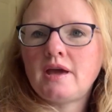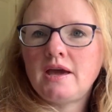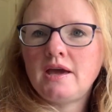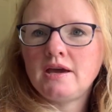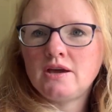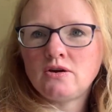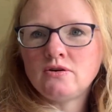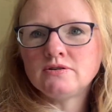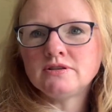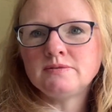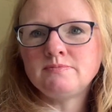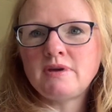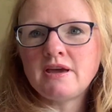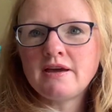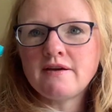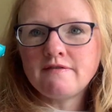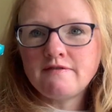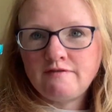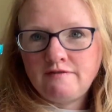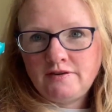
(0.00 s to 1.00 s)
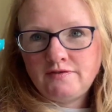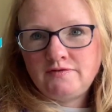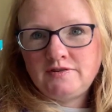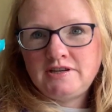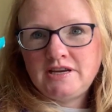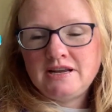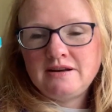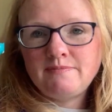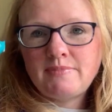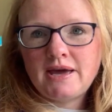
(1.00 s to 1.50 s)
It cost me
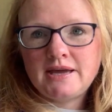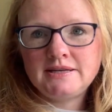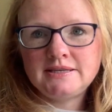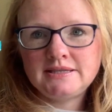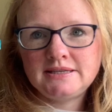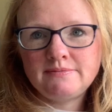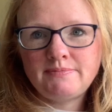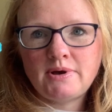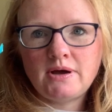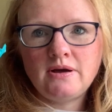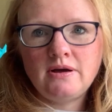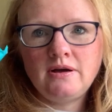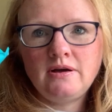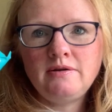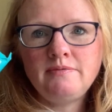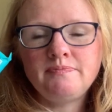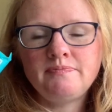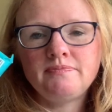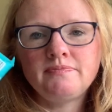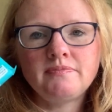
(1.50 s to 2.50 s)
15p a bar.